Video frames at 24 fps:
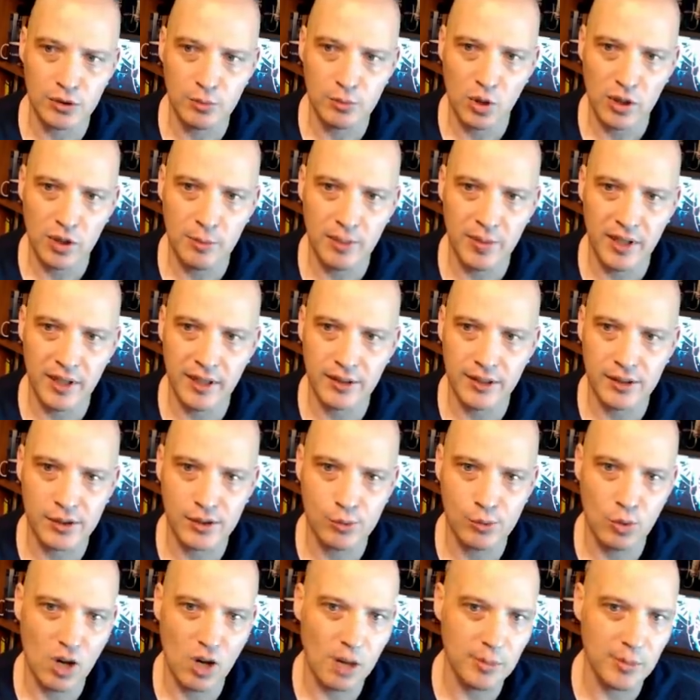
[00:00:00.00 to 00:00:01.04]
Smarty Pants,
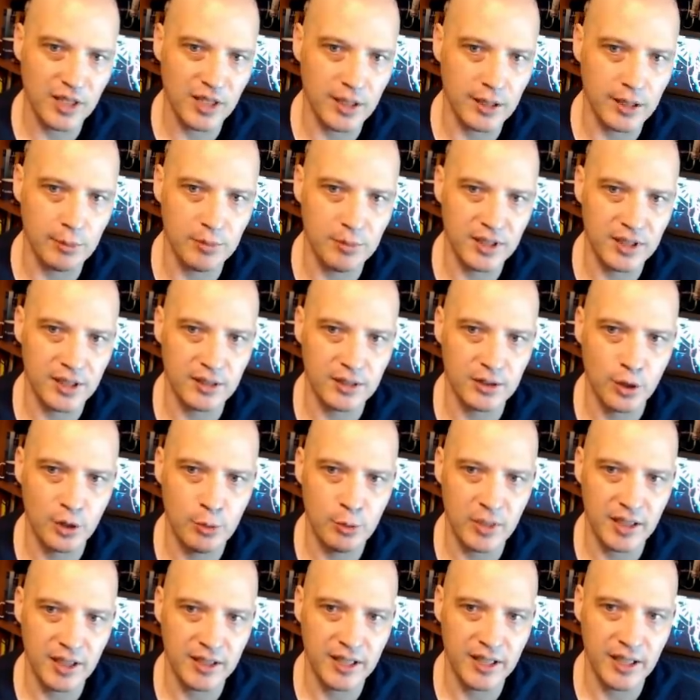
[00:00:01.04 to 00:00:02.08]
Swami, Ben,
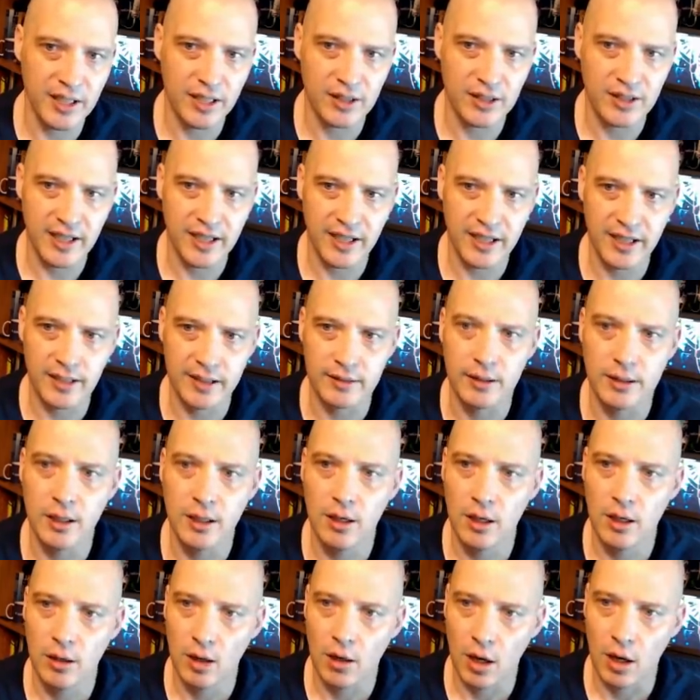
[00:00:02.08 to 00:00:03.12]
Hume, Keith, Dan,
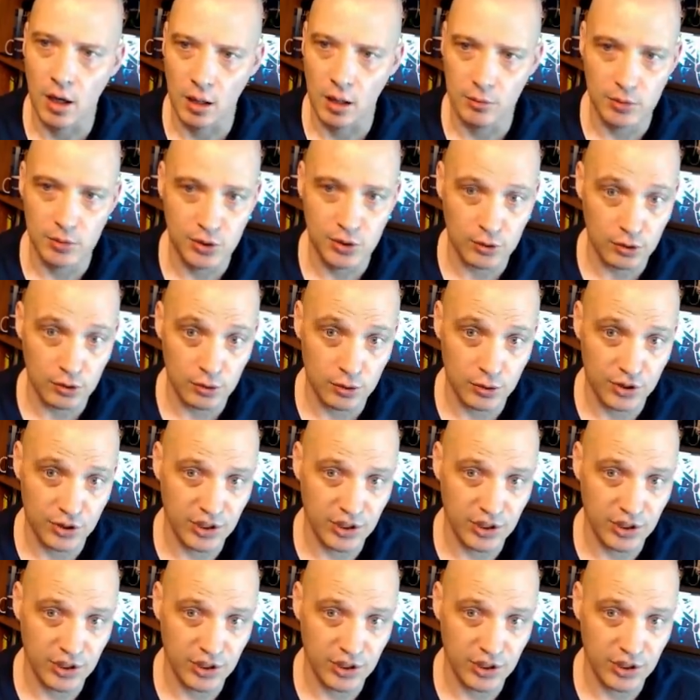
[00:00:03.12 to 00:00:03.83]
uh, Mr.